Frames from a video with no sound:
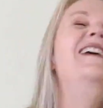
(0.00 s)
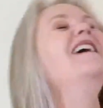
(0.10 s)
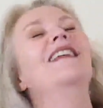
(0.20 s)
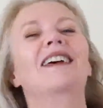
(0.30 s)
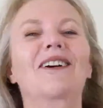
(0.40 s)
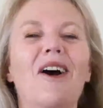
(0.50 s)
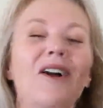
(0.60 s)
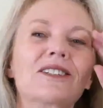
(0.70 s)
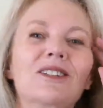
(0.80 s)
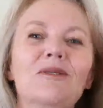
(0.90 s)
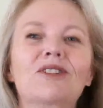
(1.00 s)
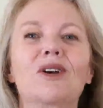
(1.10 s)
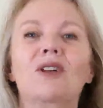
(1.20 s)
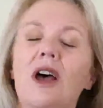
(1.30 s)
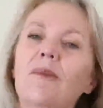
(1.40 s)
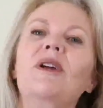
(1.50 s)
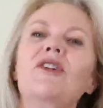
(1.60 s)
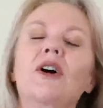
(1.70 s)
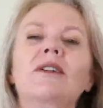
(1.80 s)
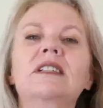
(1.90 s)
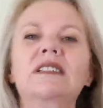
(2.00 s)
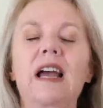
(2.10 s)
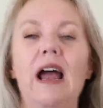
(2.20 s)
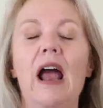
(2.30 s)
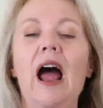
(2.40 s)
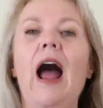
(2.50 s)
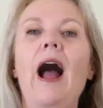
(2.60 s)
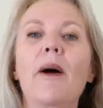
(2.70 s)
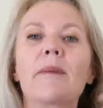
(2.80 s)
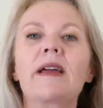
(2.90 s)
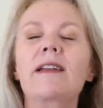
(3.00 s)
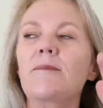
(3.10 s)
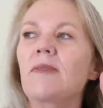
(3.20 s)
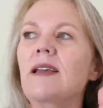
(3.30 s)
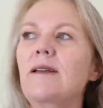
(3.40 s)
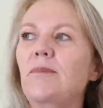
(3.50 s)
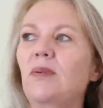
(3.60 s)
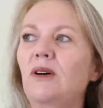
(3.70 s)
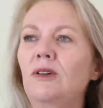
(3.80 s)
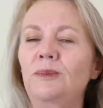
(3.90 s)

are some souls. But notice that. How many people...